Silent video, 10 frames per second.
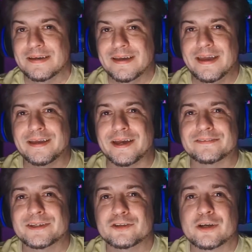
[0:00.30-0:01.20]
Hey guys,
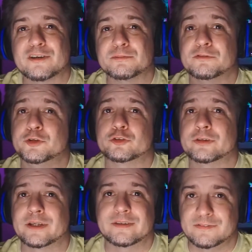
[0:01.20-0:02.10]
DJ here from the Future
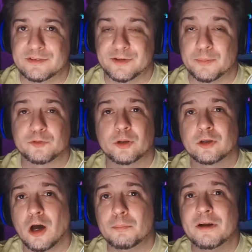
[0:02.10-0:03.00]
Tech TV fam. So I
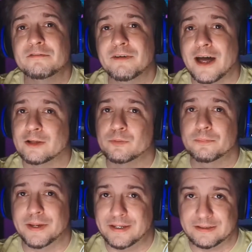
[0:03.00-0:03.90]
got my
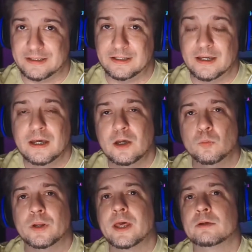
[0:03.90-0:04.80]
Valorant beta key.
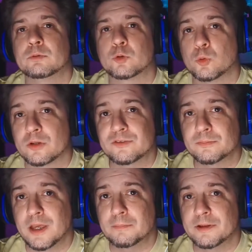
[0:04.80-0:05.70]
Went ahead and recorded some
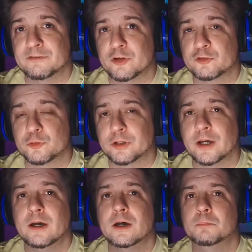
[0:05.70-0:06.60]
gameplay footage for
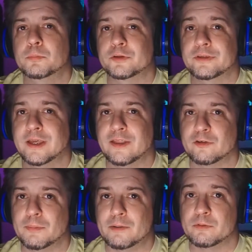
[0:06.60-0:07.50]
you, put
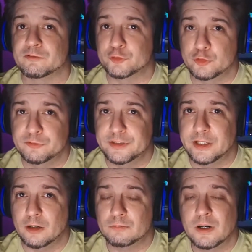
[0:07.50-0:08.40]
together my review
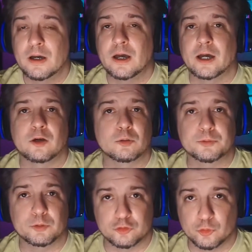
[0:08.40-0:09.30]
video. I hope
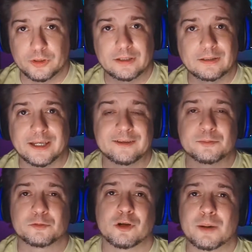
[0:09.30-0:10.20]
you enjoy. Like and
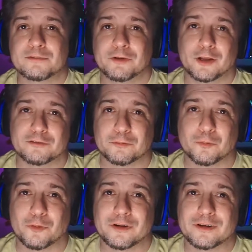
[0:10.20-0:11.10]
subscribe and follow for more.